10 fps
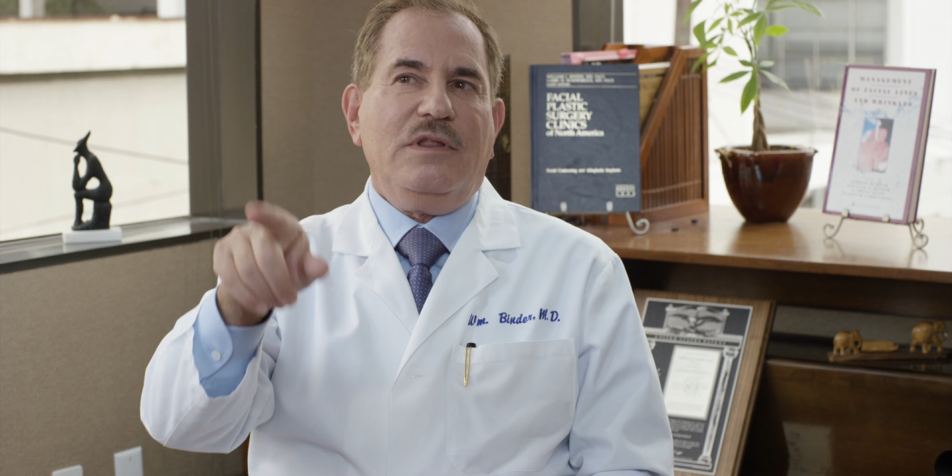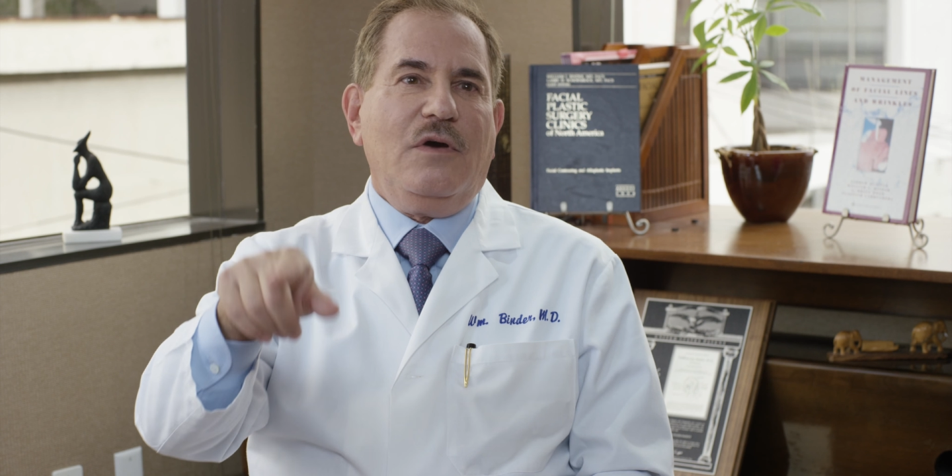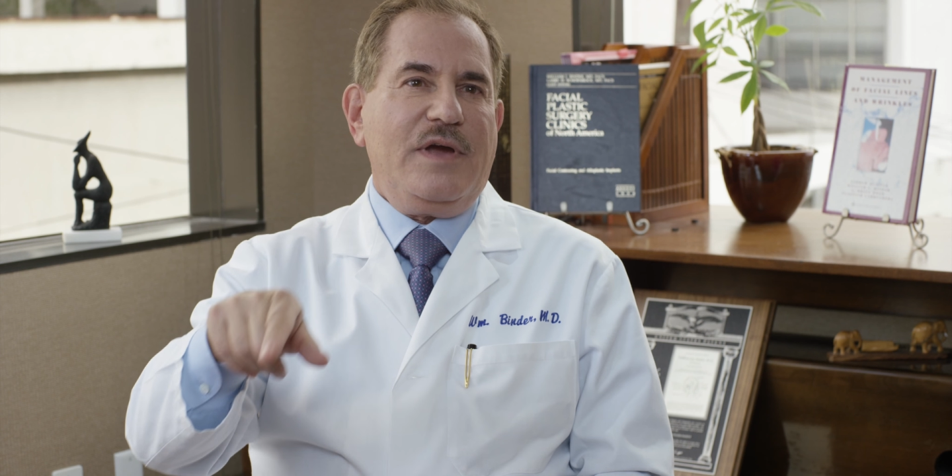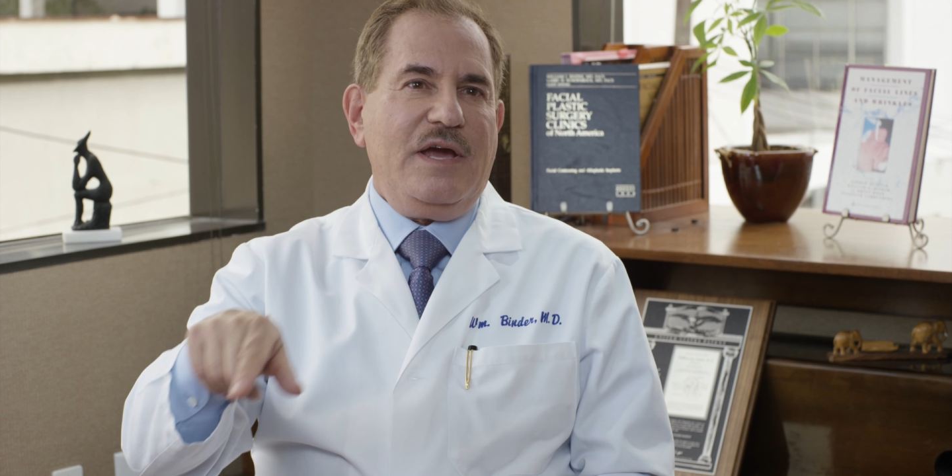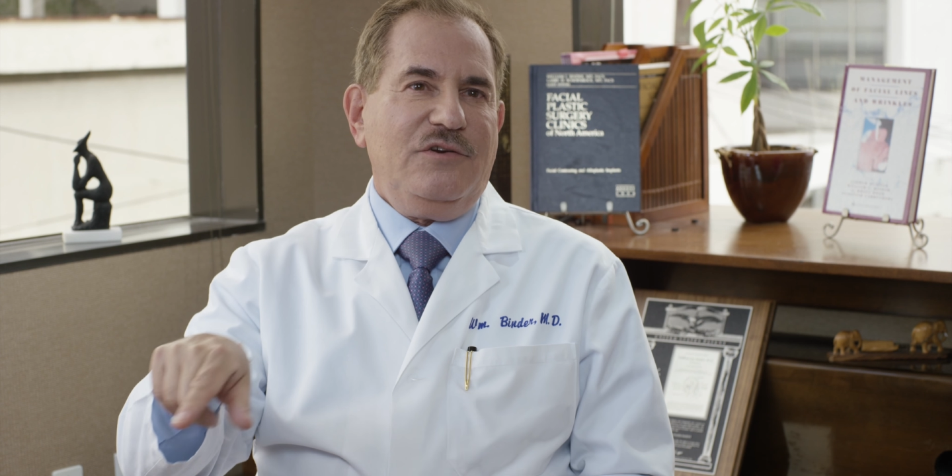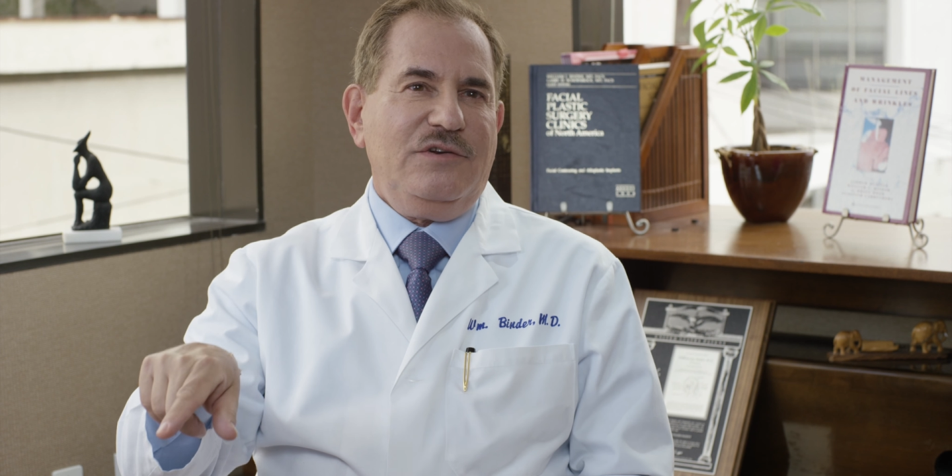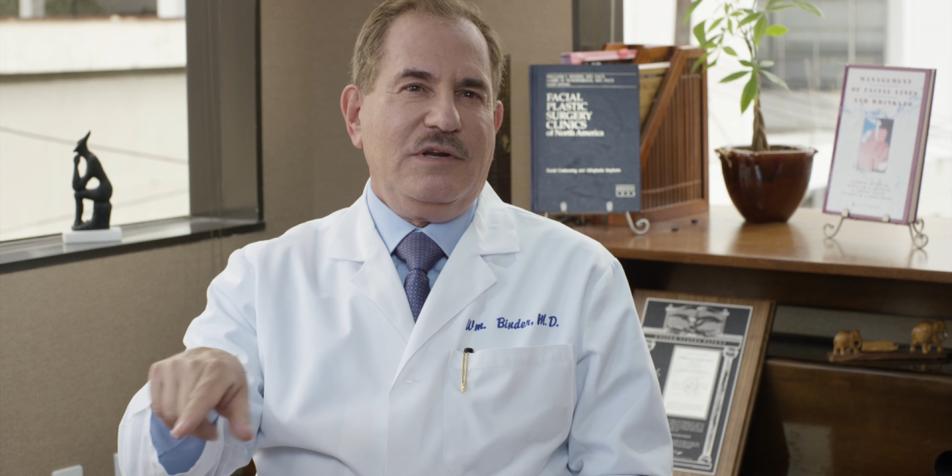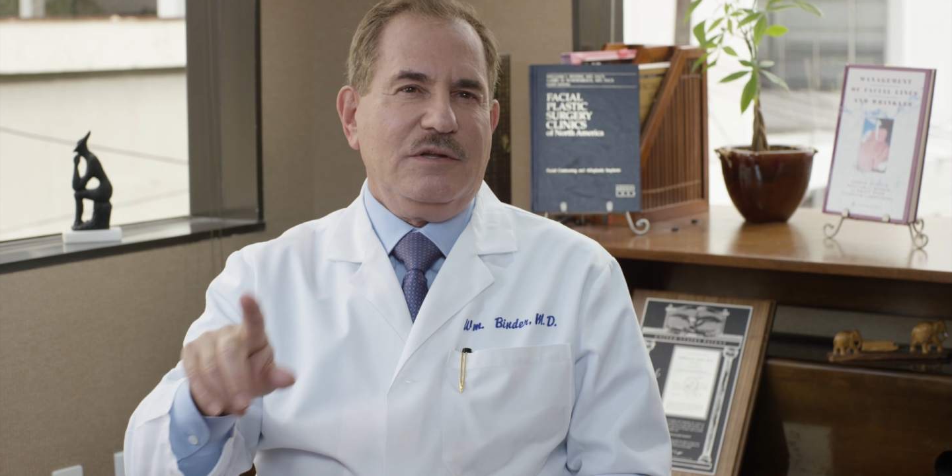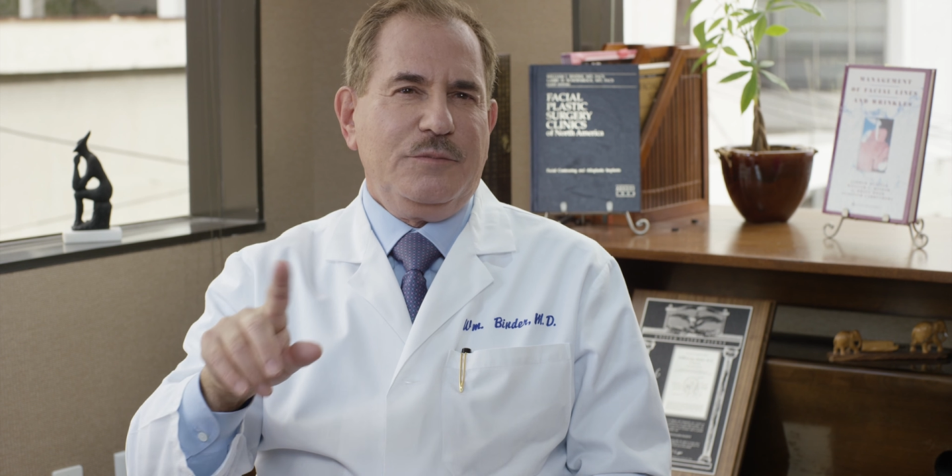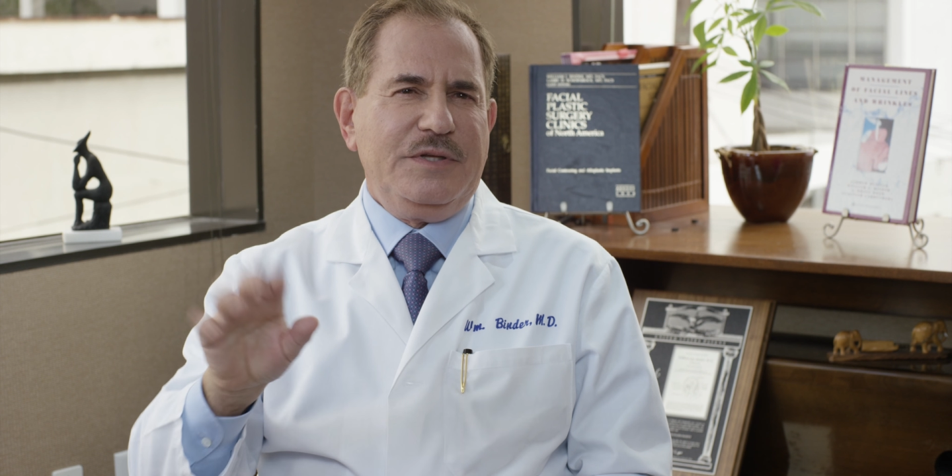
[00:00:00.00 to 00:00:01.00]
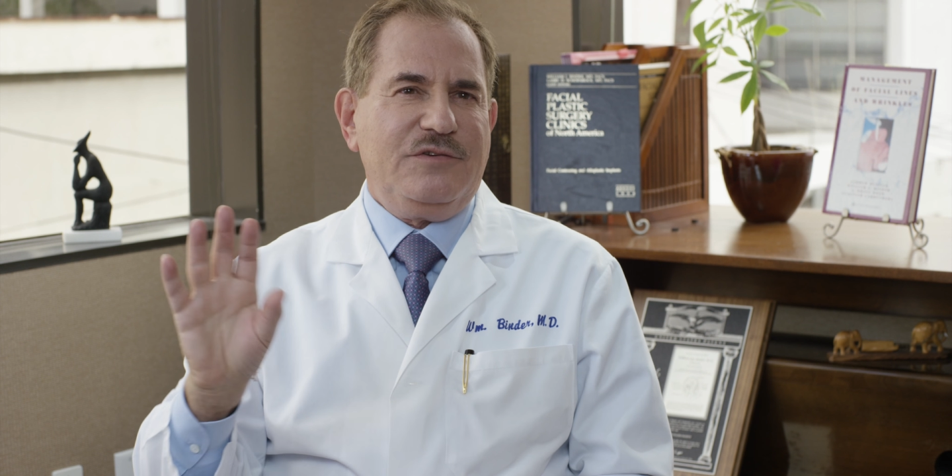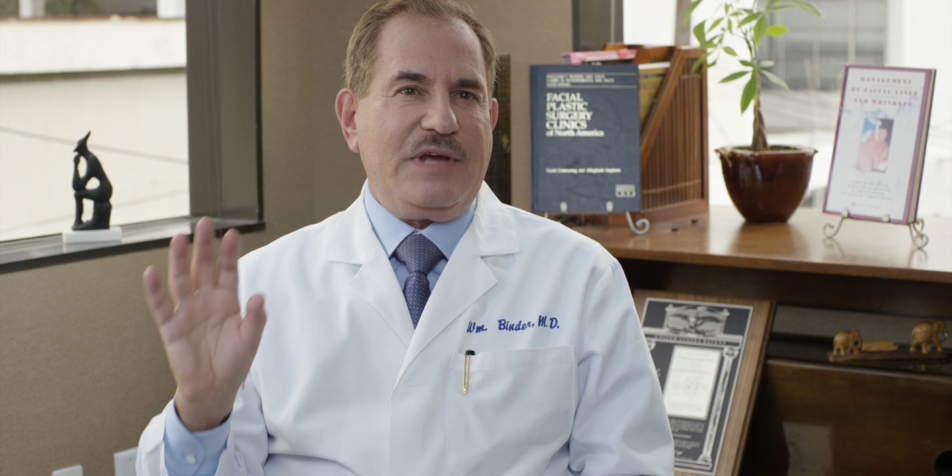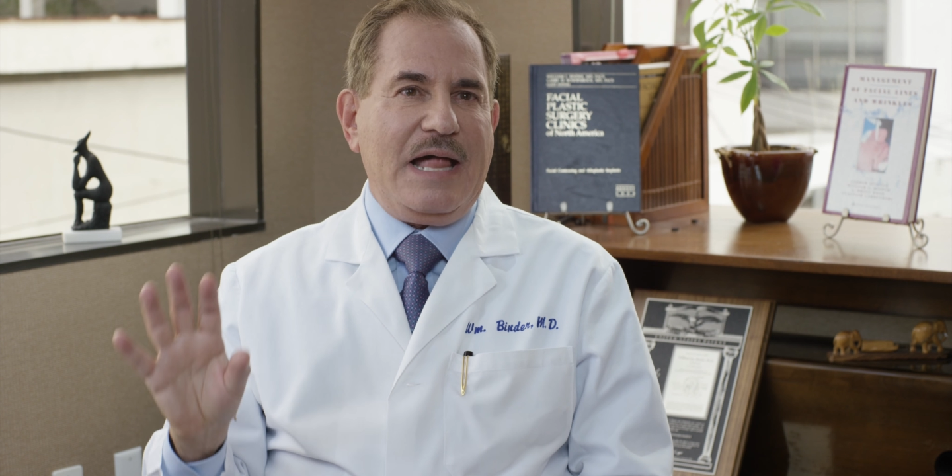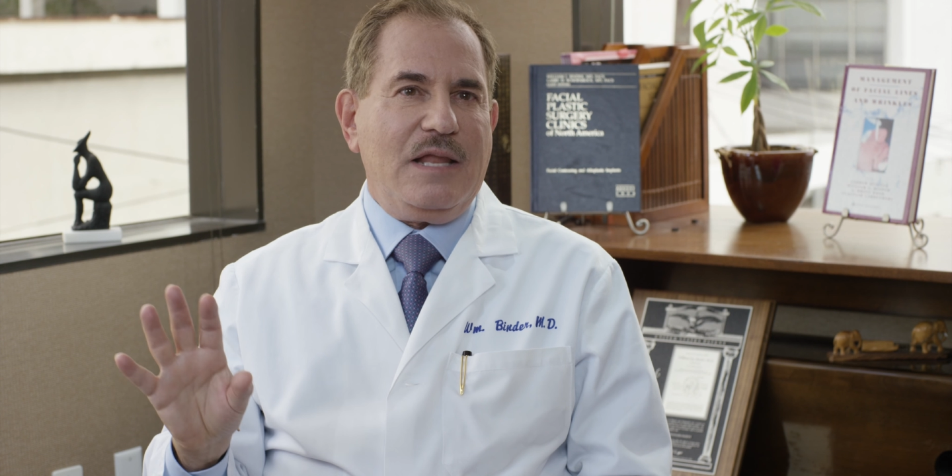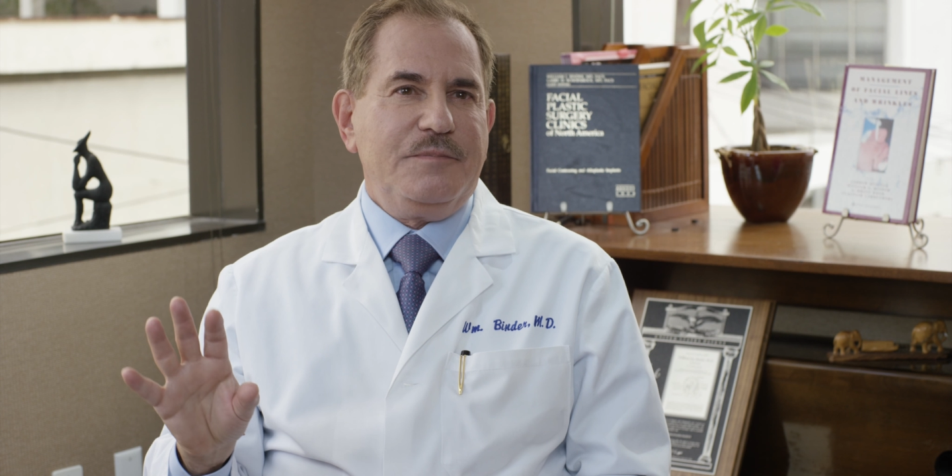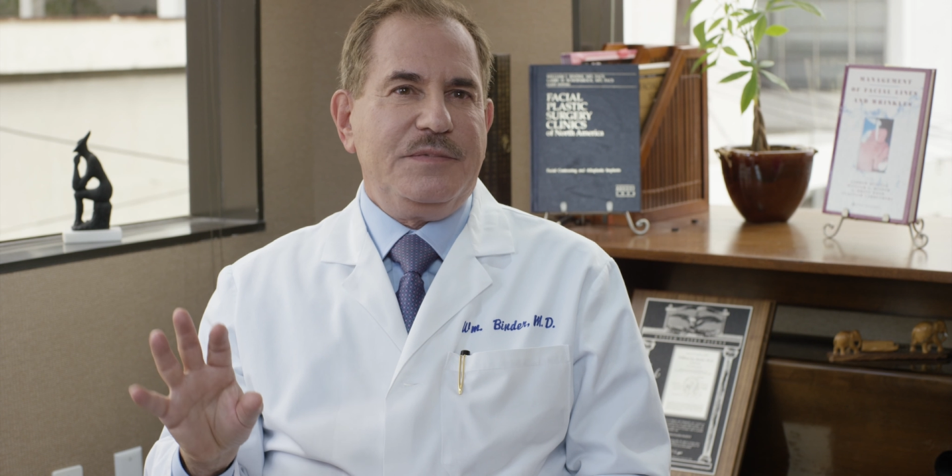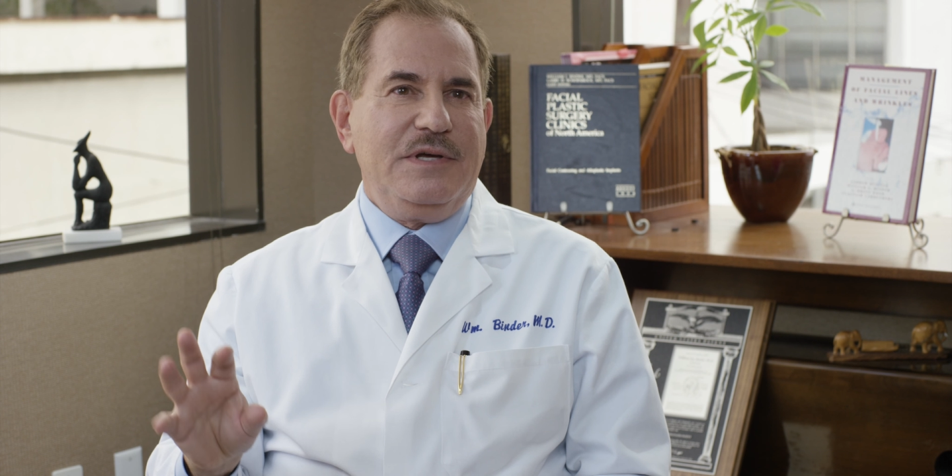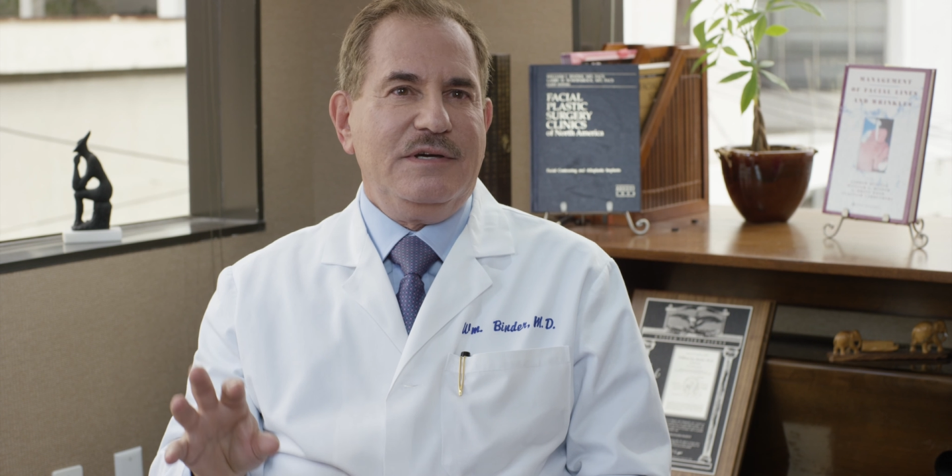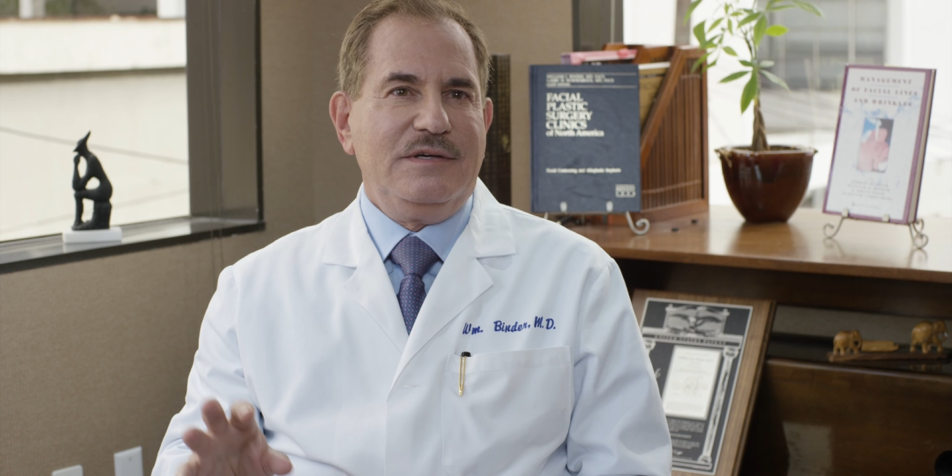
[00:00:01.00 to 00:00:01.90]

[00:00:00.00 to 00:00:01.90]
location, a little bit scalloped,